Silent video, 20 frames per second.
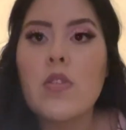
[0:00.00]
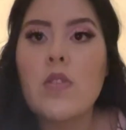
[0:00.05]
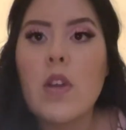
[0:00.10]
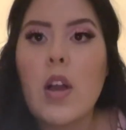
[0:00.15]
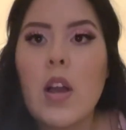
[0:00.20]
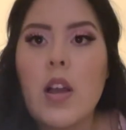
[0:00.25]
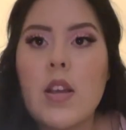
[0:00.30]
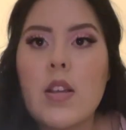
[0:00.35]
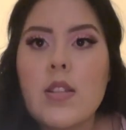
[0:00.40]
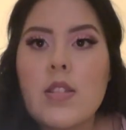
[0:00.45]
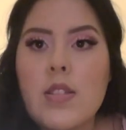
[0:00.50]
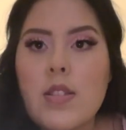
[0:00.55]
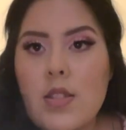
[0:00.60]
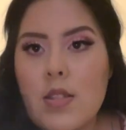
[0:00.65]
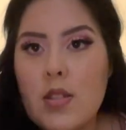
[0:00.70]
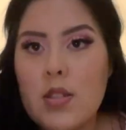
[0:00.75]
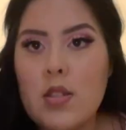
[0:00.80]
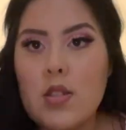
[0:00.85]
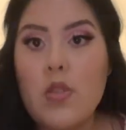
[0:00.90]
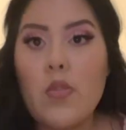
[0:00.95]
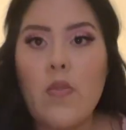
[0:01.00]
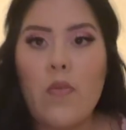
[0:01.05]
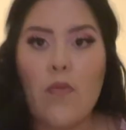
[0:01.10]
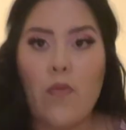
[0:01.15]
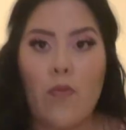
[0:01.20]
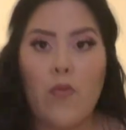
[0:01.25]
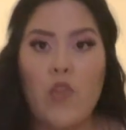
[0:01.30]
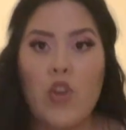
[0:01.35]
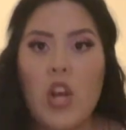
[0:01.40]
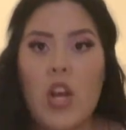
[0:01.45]
you guys.
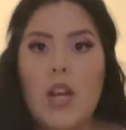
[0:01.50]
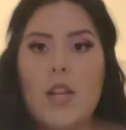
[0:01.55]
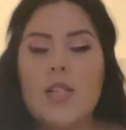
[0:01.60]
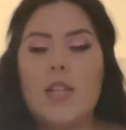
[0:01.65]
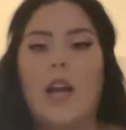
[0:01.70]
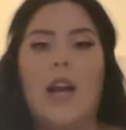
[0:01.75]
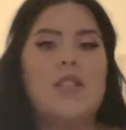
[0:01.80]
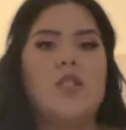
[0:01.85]
Freezing.